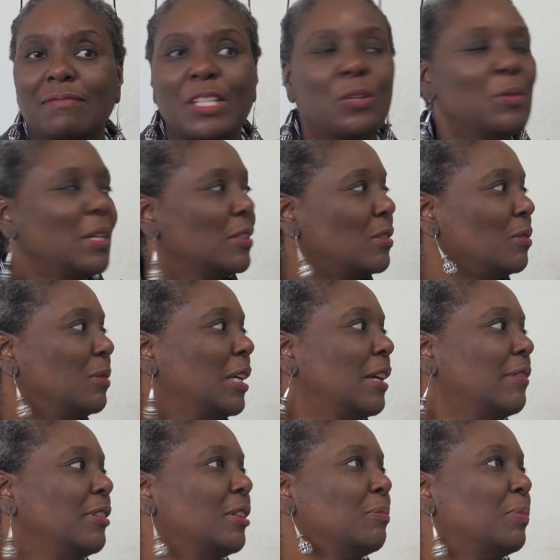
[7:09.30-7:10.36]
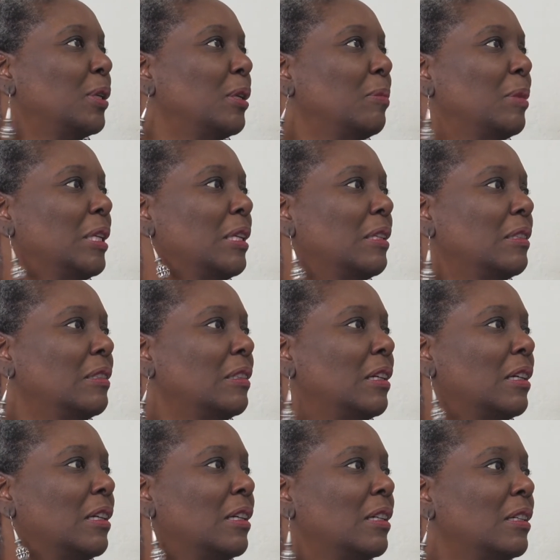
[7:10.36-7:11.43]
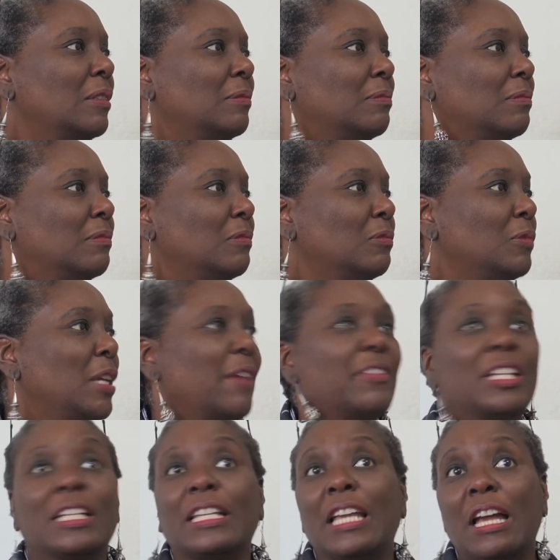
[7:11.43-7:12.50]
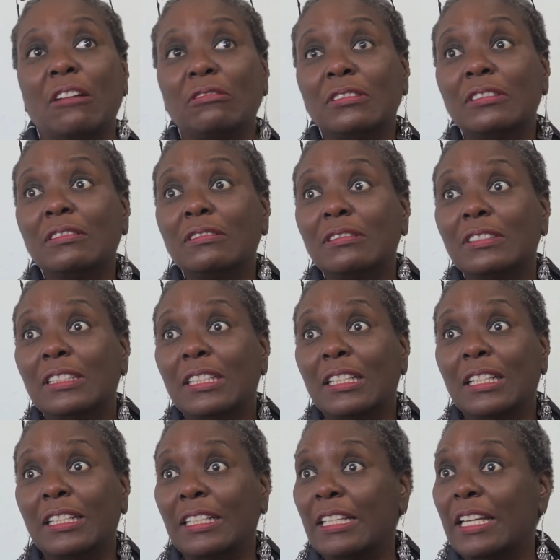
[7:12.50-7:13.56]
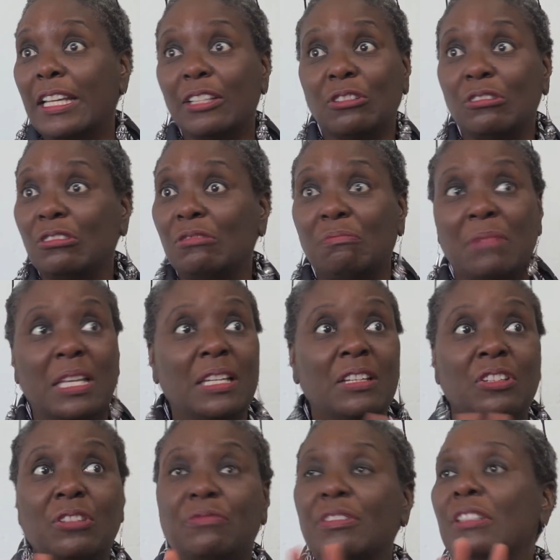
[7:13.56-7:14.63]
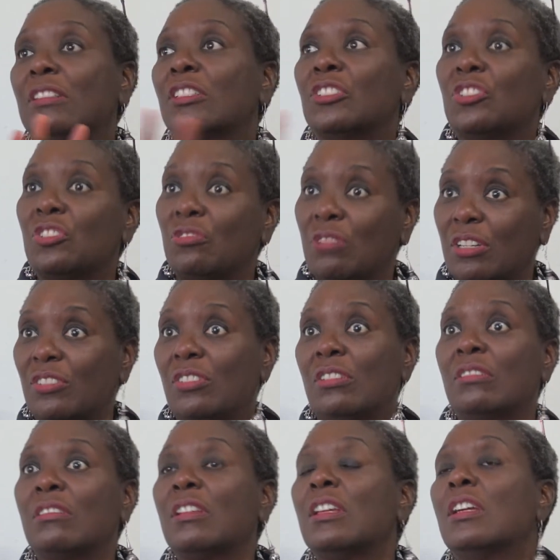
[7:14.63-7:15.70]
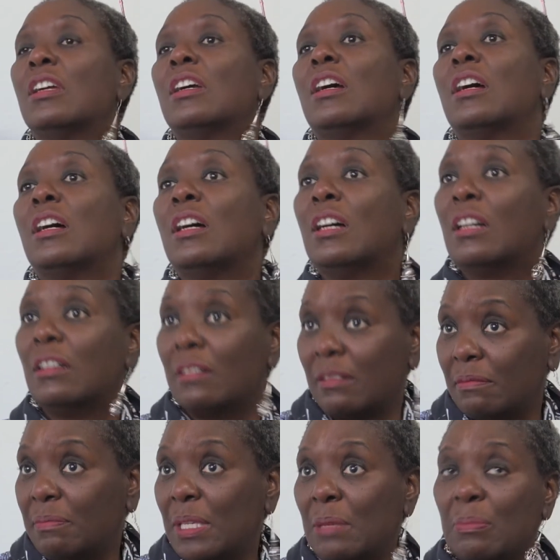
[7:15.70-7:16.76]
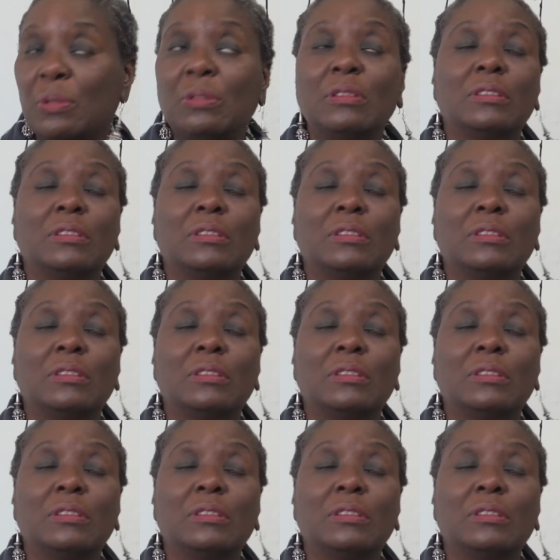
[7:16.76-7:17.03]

who else do we have here? Permanent. We have an accountant, and he handles many different construction people.